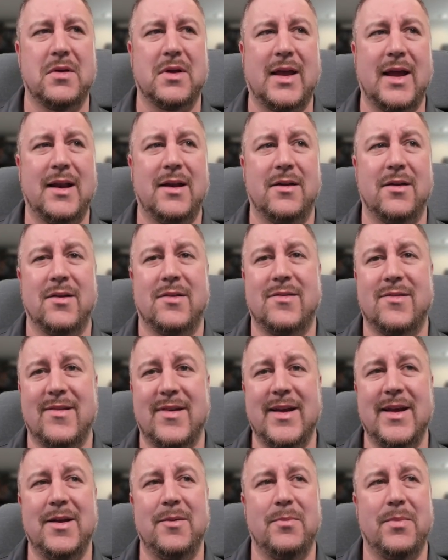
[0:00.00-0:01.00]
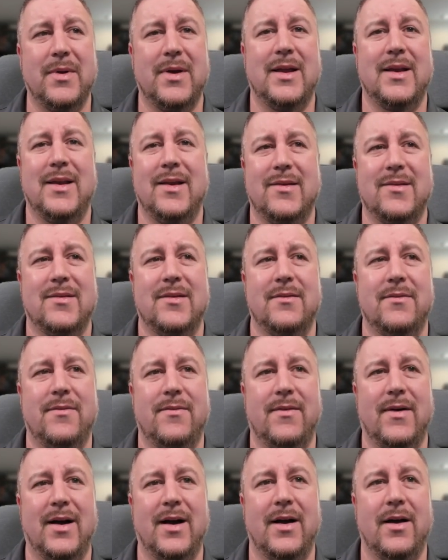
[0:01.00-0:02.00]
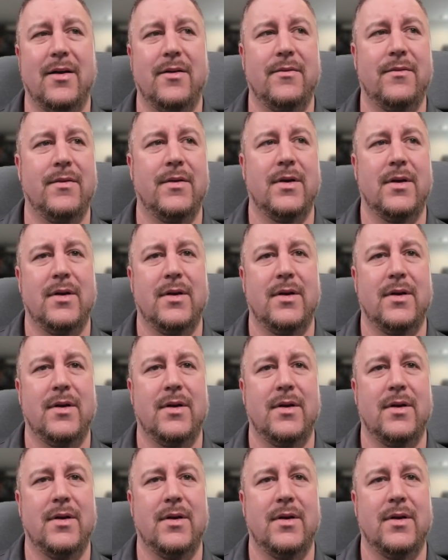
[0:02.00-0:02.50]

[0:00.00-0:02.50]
getting a cheap initiative 5